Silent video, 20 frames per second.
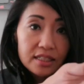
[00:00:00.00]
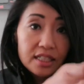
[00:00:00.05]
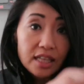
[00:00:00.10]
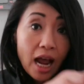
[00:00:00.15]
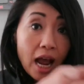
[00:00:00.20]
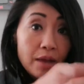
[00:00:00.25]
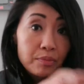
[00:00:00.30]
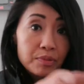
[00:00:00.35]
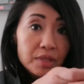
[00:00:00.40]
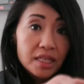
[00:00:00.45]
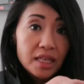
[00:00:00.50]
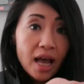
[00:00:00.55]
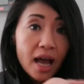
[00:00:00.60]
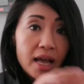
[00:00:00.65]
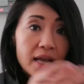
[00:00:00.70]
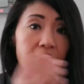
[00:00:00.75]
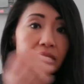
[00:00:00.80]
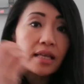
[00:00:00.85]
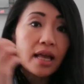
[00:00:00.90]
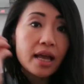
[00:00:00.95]
dime
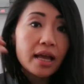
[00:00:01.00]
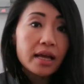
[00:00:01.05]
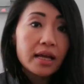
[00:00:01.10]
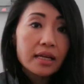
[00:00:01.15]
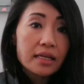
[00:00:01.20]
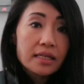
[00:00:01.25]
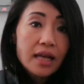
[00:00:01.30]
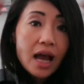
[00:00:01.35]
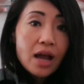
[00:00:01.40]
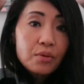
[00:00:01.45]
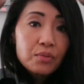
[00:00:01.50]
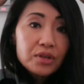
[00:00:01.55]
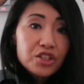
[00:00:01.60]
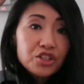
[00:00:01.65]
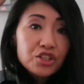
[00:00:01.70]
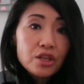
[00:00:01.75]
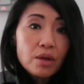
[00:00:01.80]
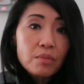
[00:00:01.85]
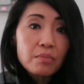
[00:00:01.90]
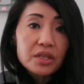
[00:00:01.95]
size and I would
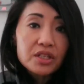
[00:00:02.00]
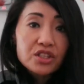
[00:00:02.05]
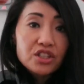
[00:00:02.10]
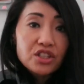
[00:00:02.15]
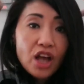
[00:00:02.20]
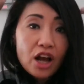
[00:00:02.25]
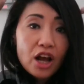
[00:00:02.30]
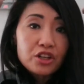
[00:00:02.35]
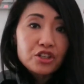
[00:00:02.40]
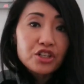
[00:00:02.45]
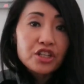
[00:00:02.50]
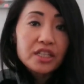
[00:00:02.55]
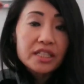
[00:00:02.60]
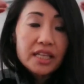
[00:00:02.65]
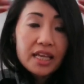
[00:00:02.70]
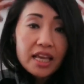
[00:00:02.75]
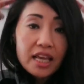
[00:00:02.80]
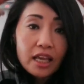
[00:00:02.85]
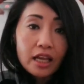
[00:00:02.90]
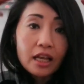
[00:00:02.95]
just massage
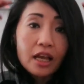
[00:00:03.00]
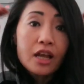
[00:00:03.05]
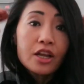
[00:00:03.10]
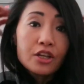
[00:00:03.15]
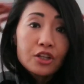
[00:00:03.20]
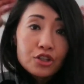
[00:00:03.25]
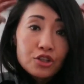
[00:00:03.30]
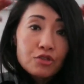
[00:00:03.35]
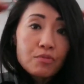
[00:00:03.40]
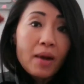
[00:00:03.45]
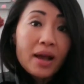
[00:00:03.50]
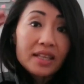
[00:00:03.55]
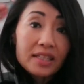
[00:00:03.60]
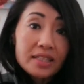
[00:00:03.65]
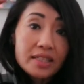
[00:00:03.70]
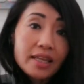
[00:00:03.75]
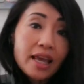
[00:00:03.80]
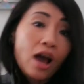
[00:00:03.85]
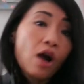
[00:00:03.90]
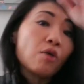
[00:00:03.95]
it into my
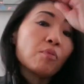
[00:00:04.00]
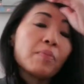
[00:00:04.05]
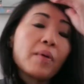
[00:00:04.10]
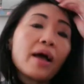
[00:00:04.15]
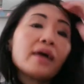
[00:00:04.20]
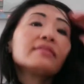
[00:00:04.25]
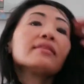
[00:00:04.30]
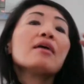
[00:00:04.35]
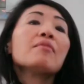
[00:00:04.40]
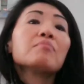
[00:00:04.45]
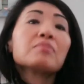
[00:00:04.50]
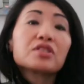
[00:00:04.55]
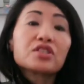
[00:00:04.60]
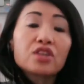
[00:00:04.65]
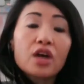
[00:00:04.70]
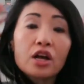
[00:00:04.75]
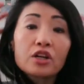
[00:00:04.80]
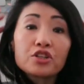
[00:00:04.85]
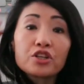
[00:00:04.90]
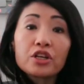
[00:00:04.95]
scalp and then
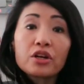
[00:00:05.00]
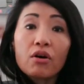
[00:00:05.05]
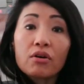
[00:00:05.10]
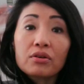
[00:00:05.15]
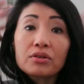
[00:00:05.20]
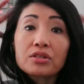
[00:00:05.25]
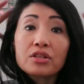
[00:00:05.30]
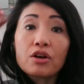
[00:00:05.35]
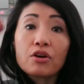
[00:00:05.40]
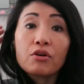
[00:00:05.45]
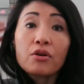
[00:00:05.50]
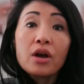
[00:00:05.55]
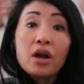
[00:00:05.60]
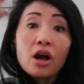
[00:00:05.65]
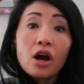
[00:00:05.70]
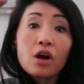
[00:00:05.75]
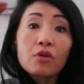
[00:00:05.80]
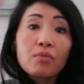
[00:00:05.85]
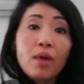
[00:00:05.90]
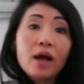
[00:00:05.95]
massage it also
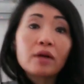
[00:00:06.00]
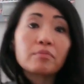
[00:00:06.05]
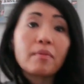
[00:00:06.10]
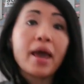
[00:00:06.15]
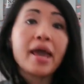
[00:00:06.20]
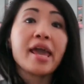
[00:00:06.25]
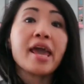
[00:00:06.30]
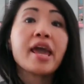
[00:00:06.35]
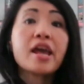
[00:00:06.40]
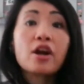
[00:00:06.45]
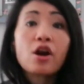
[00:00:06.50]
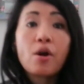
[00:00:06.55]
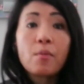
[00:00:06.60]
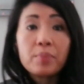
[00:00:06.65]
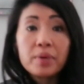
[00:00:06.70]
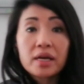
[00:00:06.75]
around my hair,